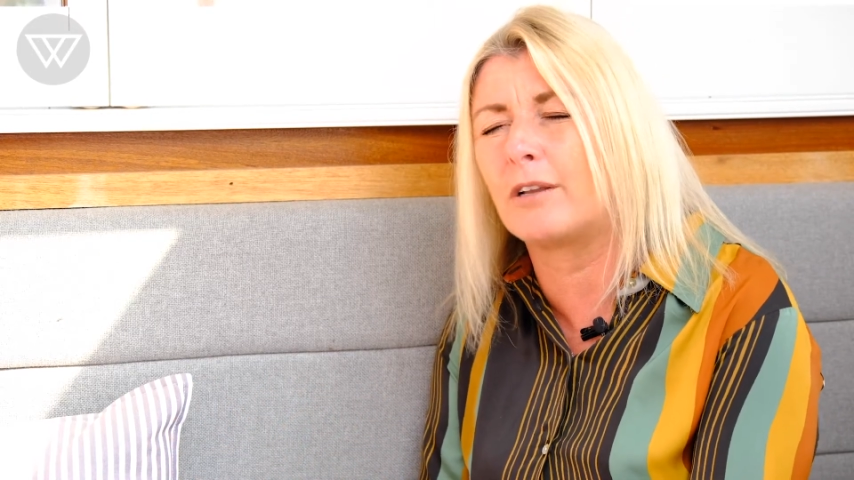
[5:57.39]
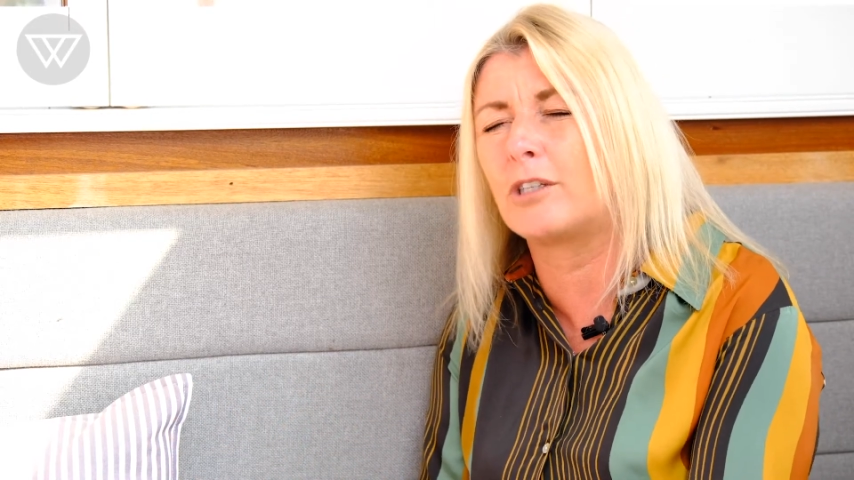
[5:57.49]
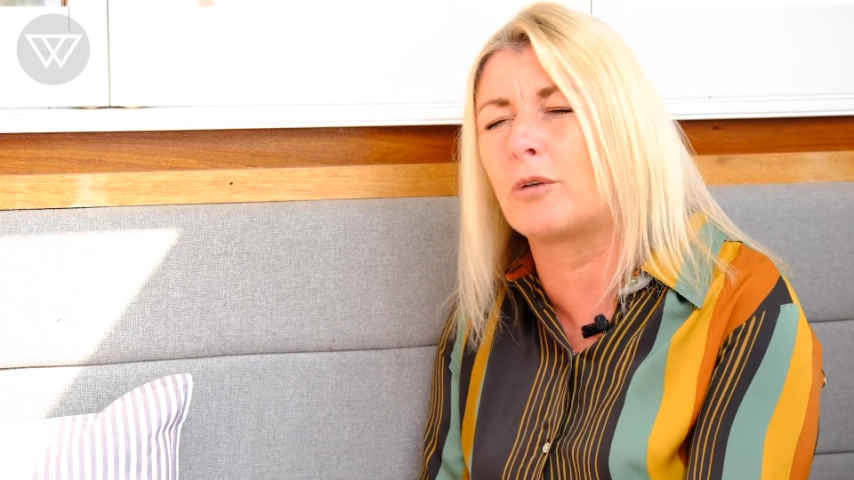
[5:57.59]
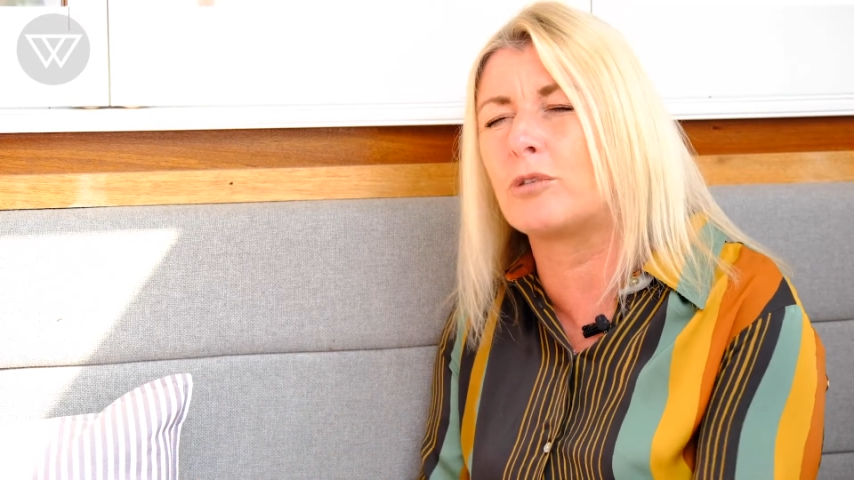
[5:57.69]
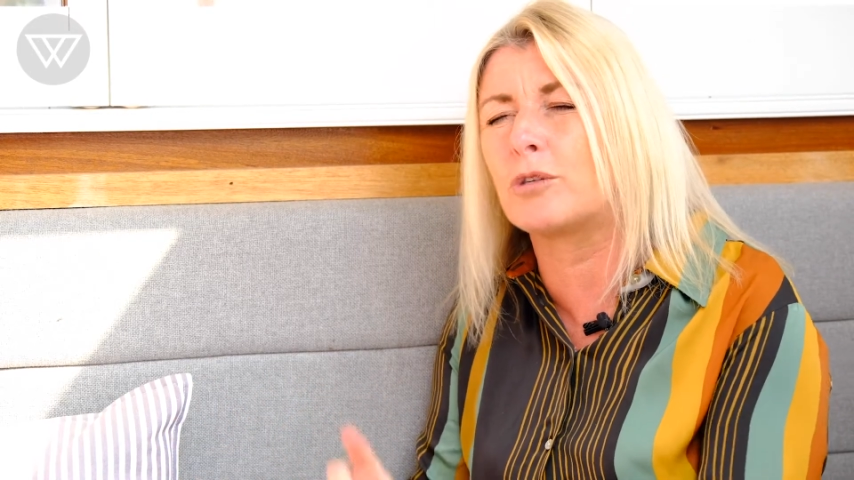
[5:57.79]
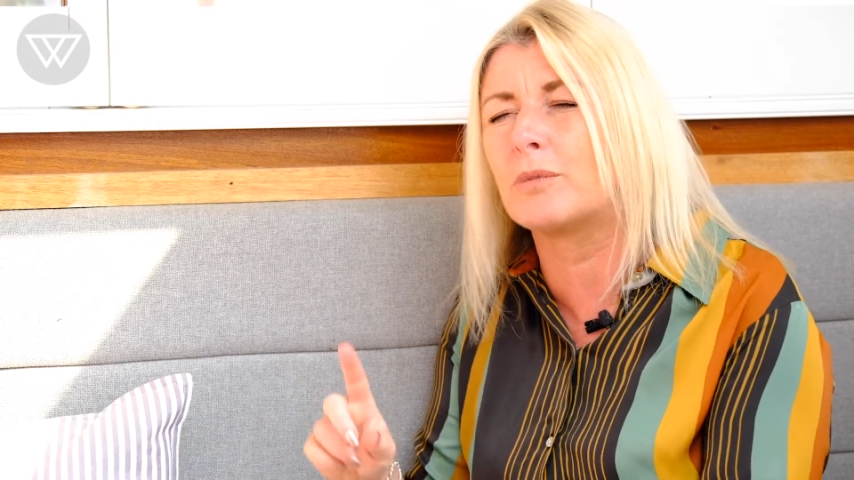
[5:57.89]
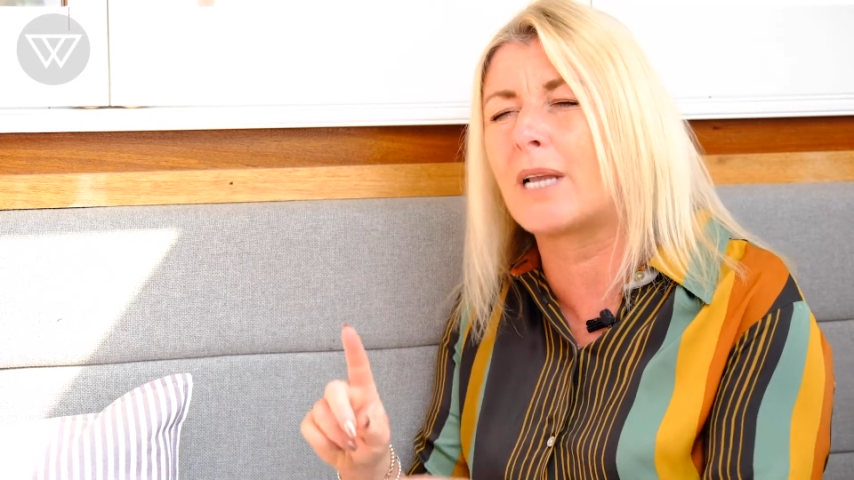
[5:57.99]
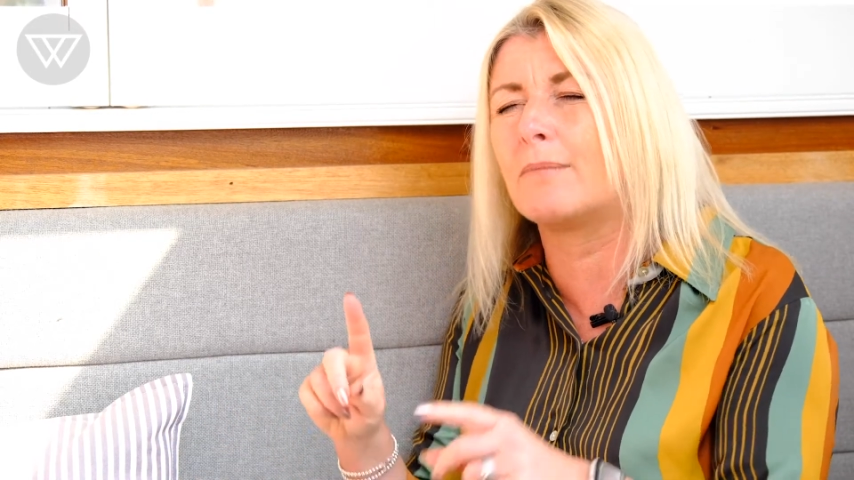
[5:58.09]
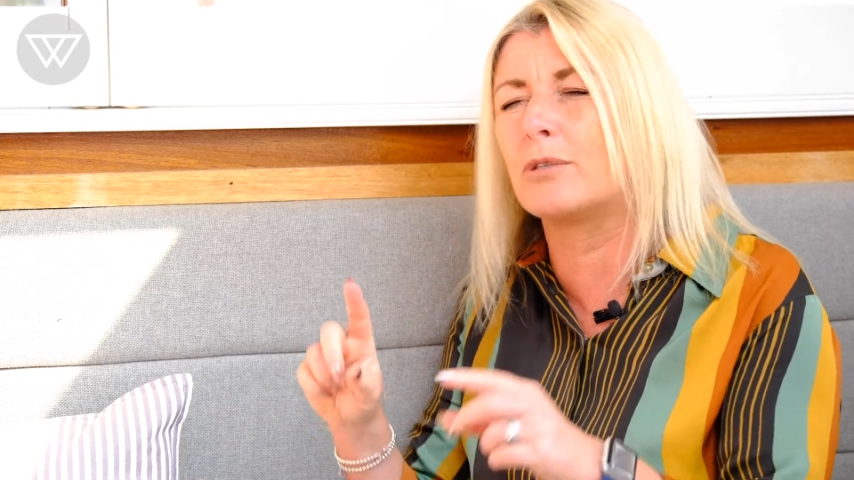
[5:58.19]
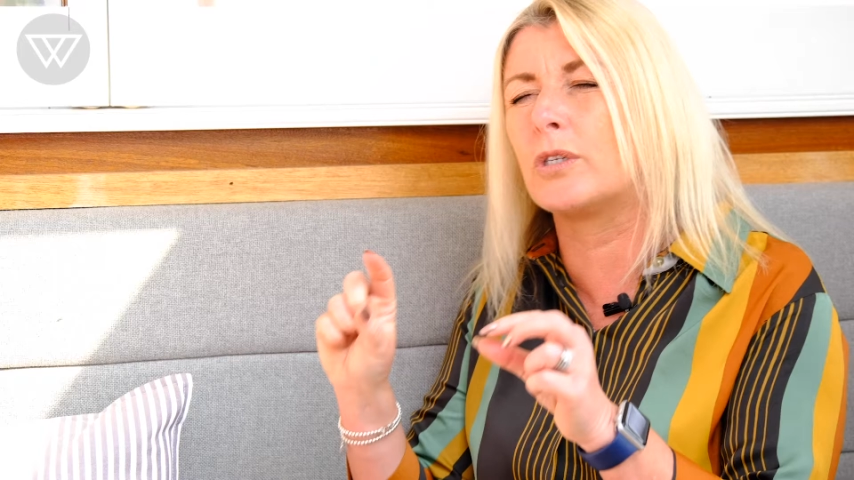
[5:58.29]
you don't
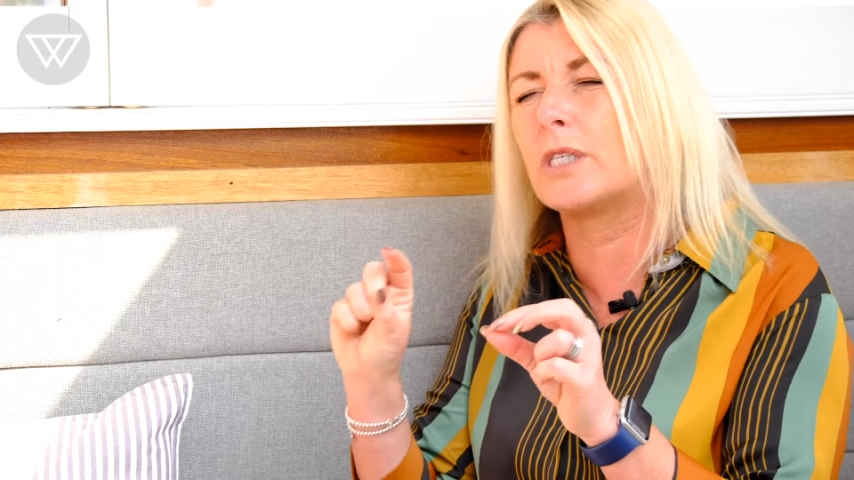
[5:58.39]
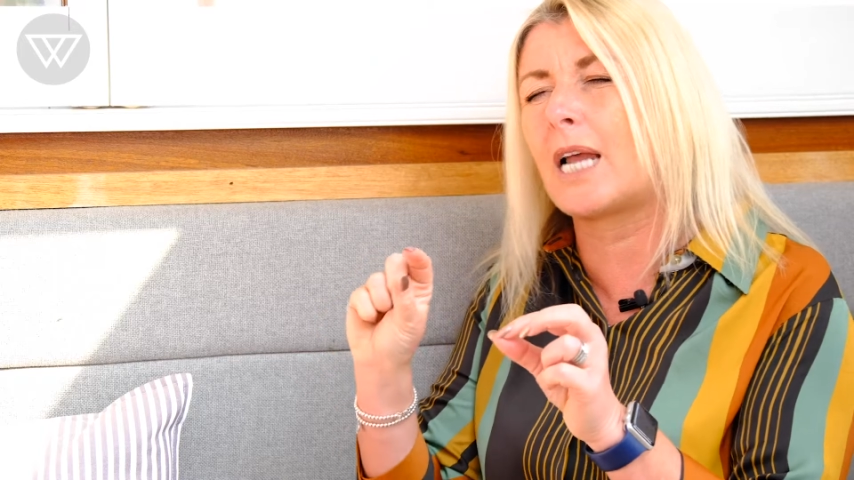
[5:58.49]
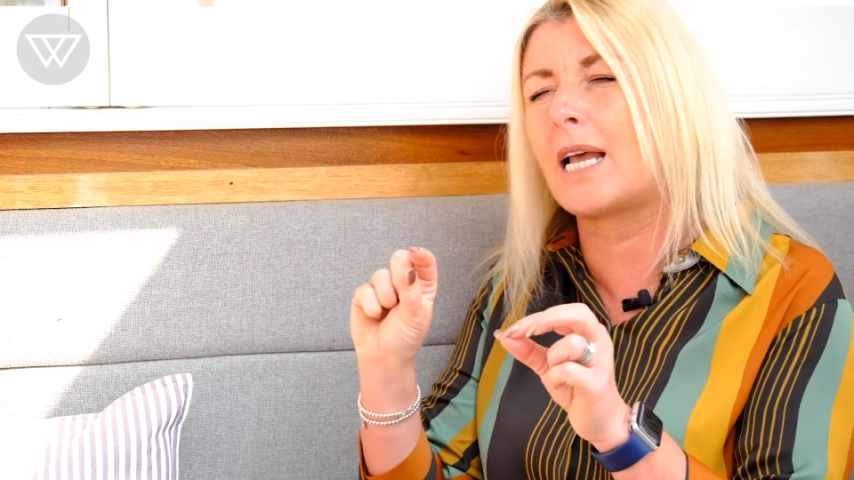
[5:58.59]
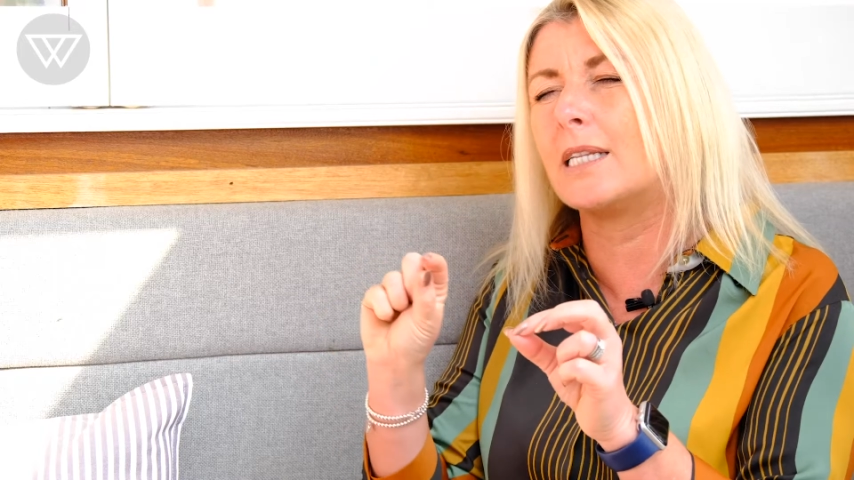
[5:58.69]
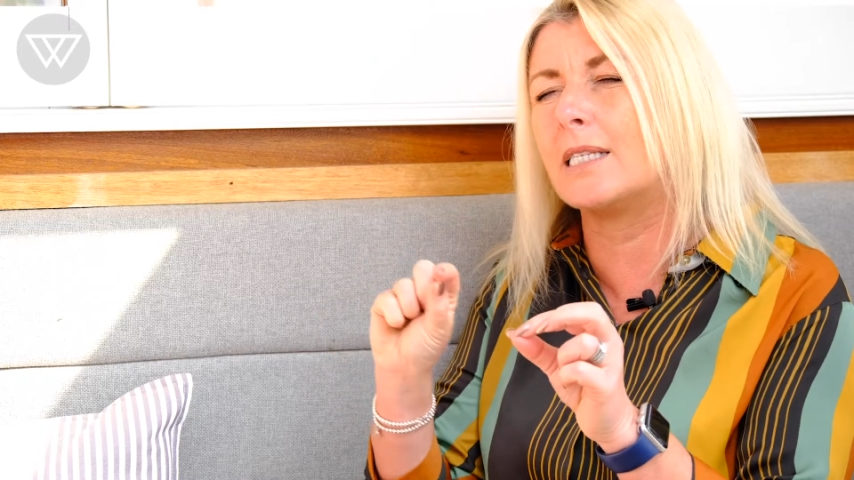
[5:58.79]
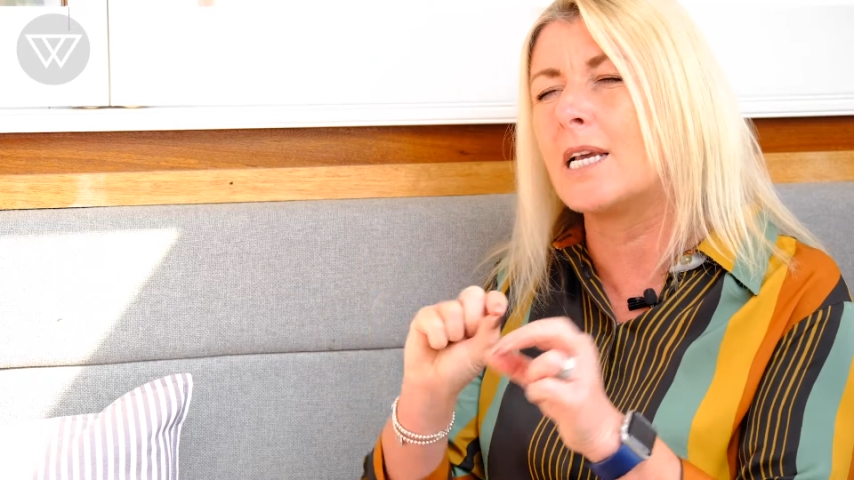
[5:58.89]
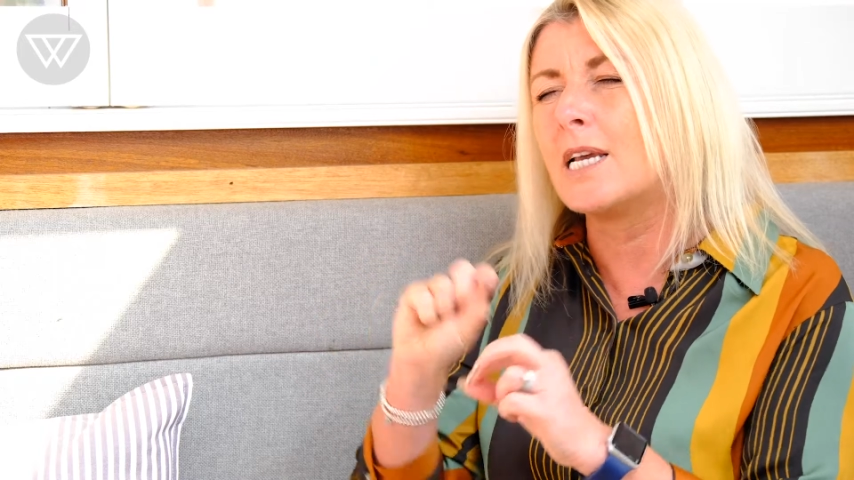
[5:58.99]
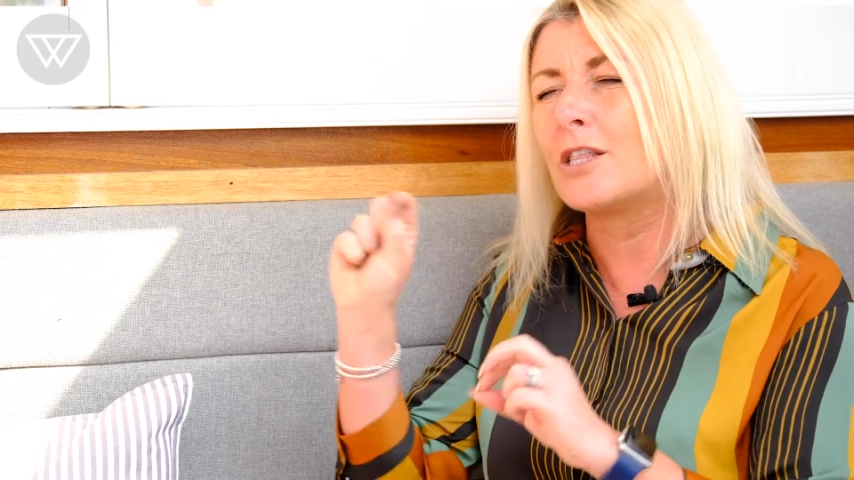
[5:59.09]
sometimes understand